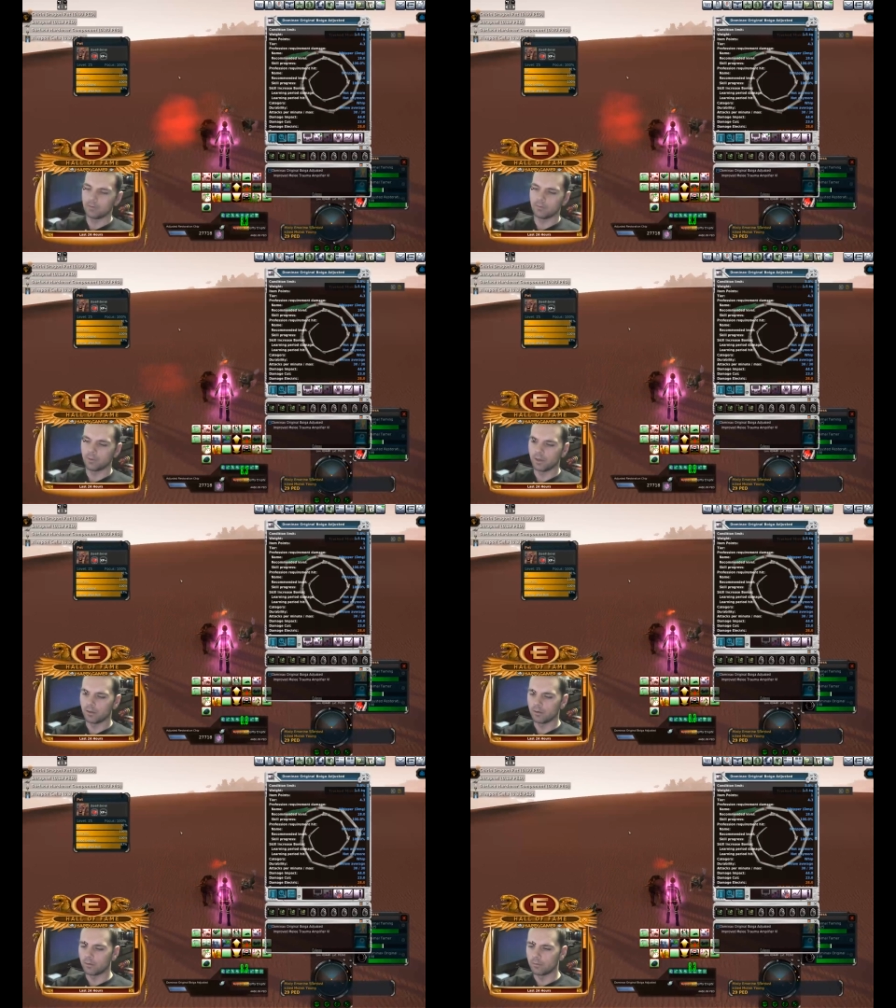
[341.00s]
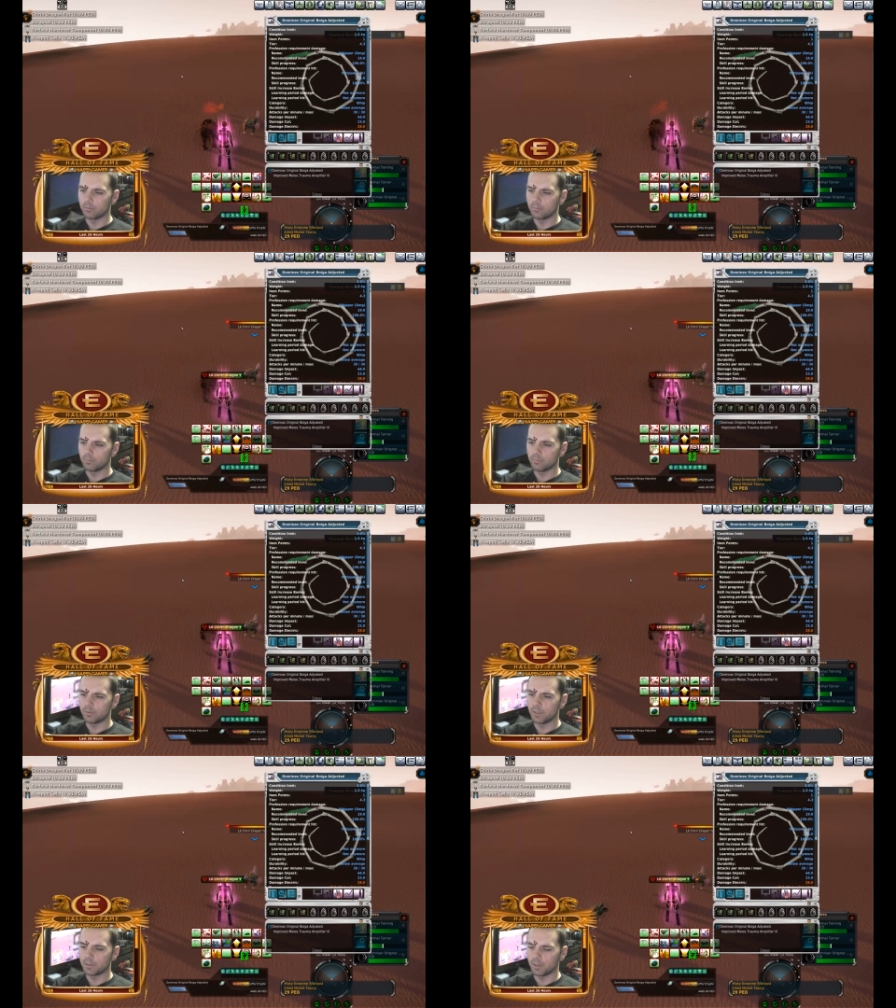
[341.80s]
regular
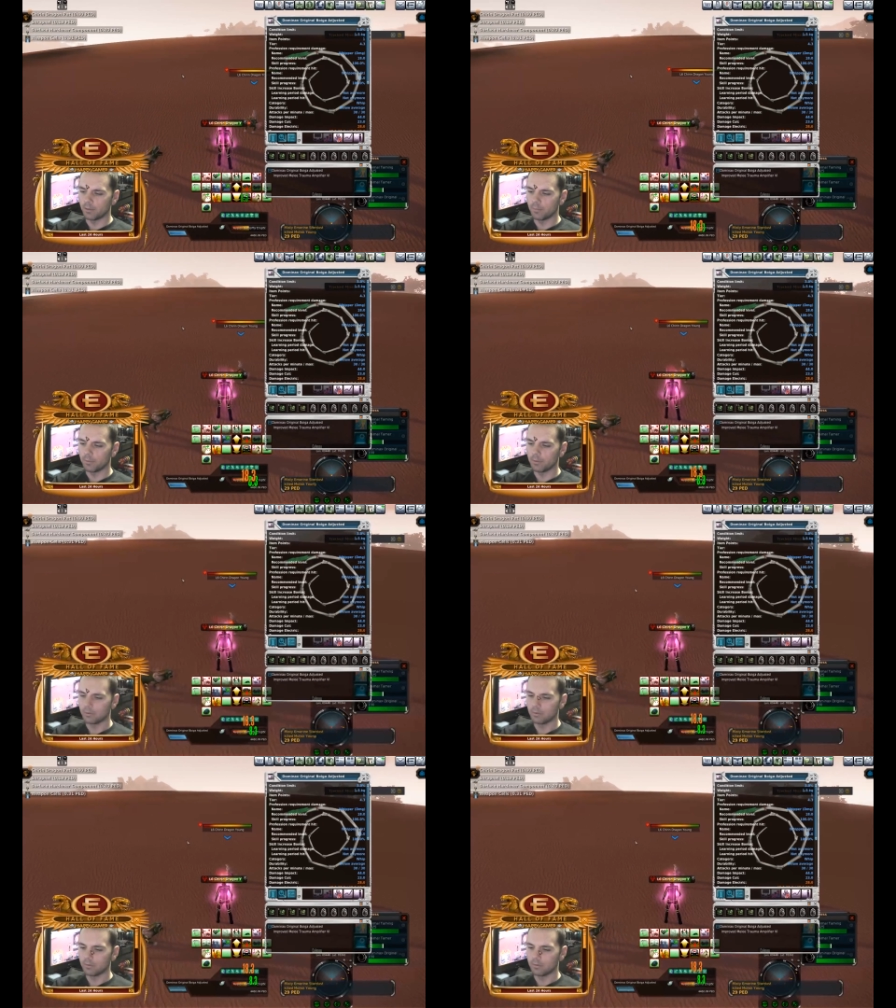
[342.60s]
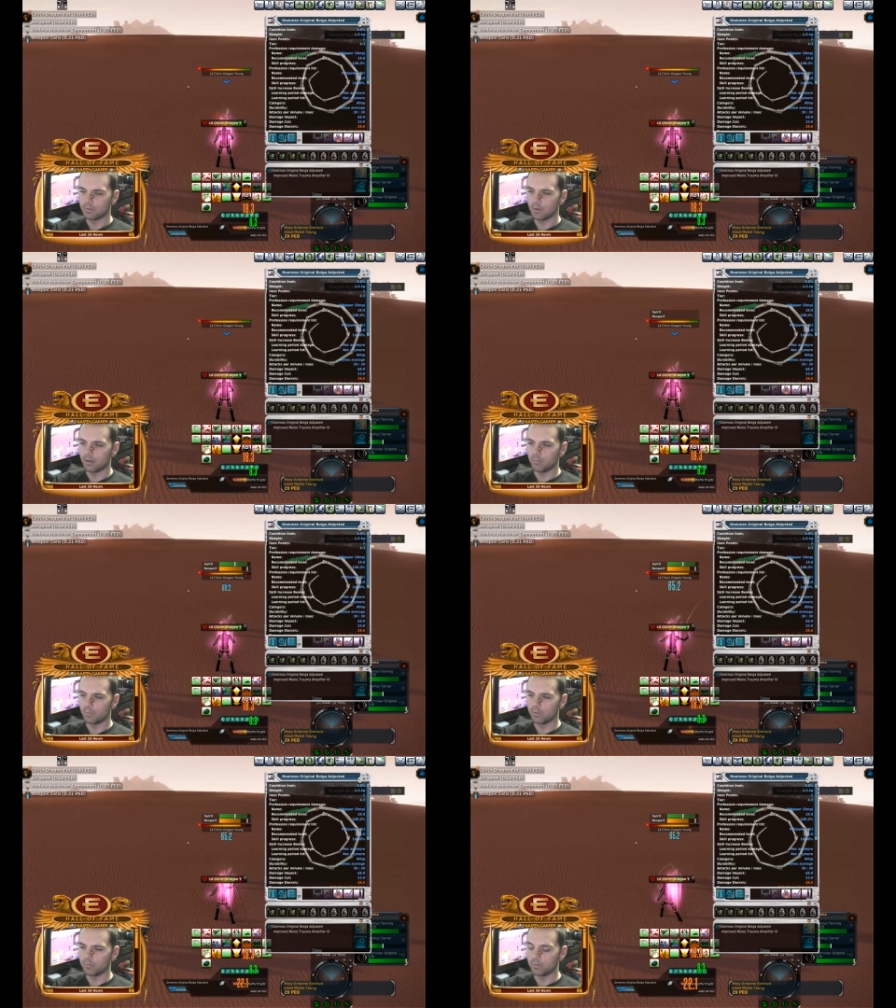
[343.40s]
6 amp, not
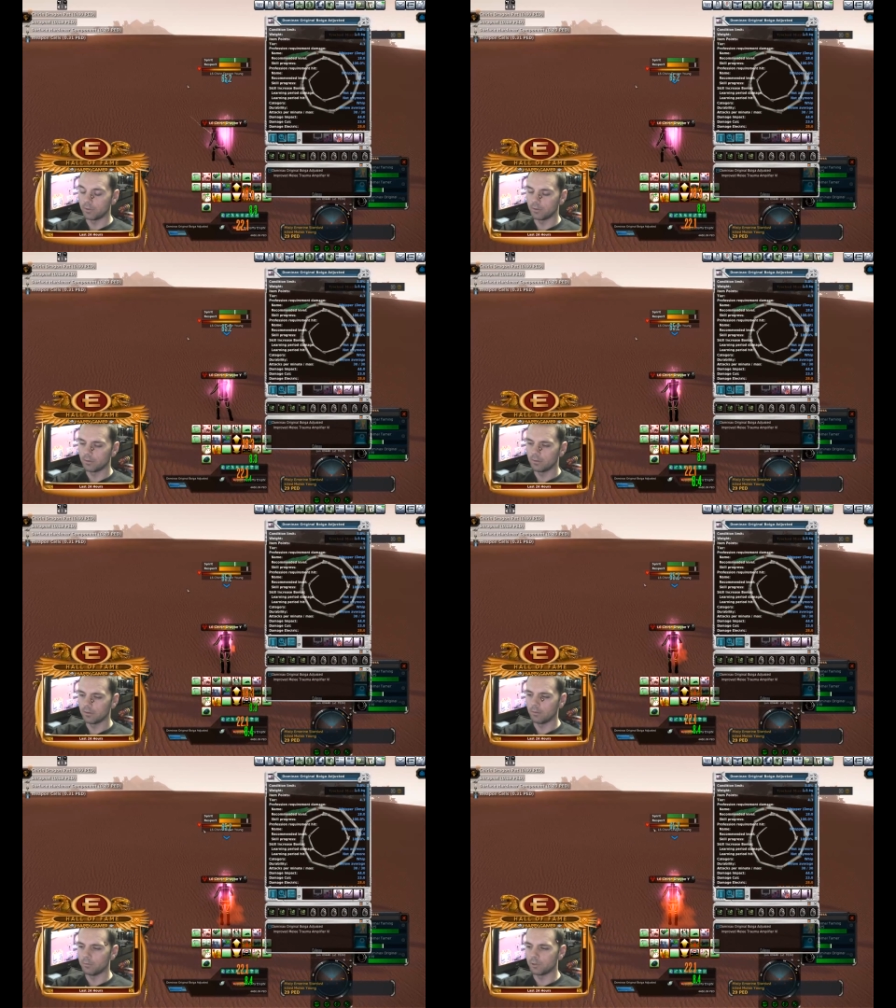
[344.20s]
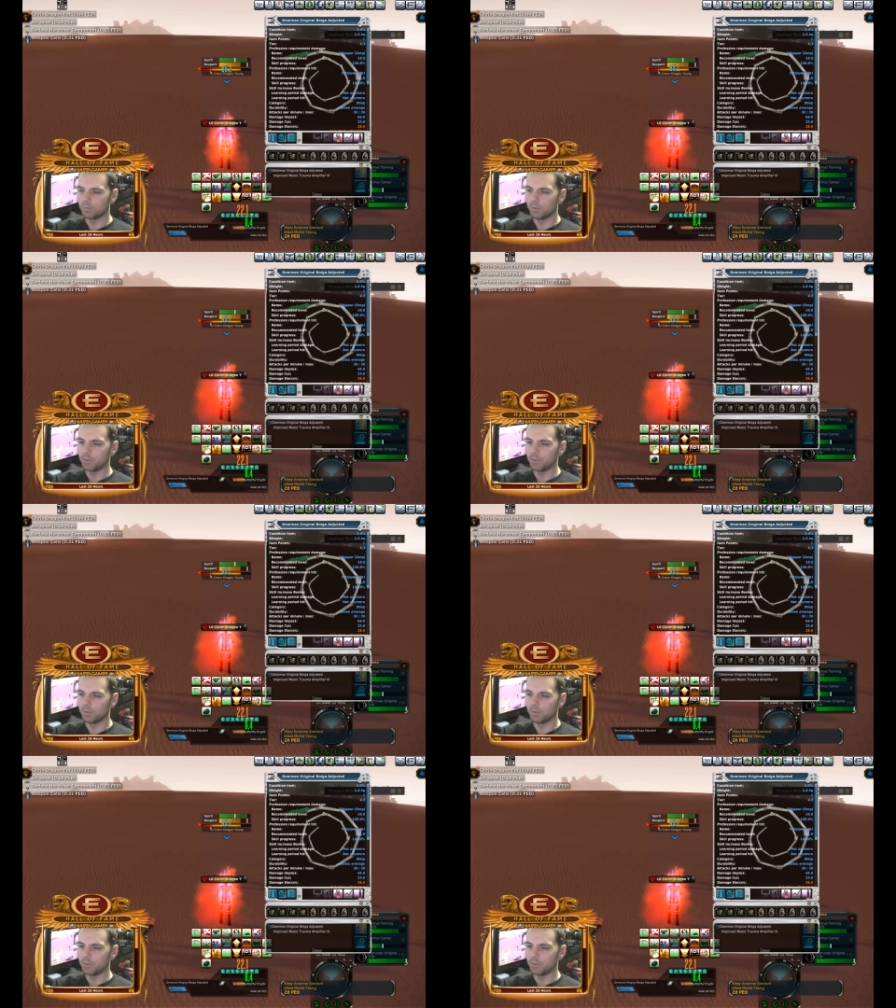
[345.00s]
improved, it would just be